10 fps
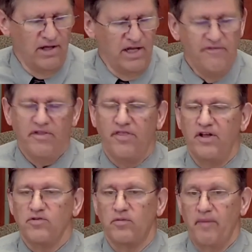Even the
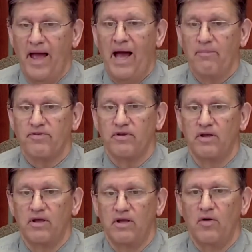things with maps,
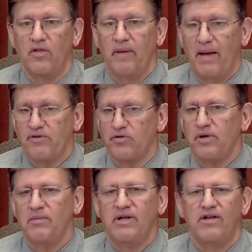the maps
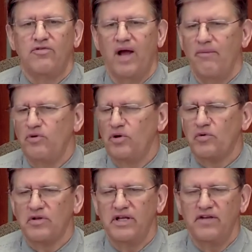agreement and trap new to
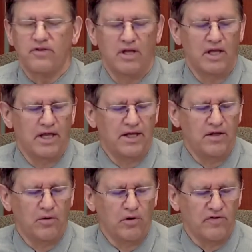release, you
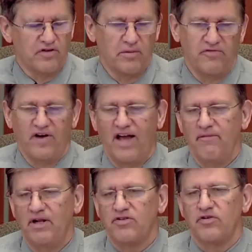don't know if it's going to be 5
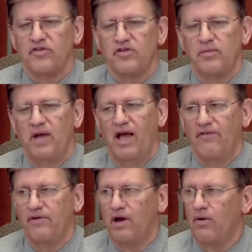minutes or if it's going to be a
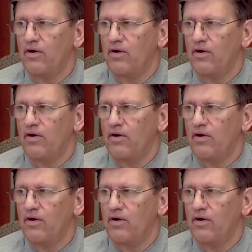half an hour.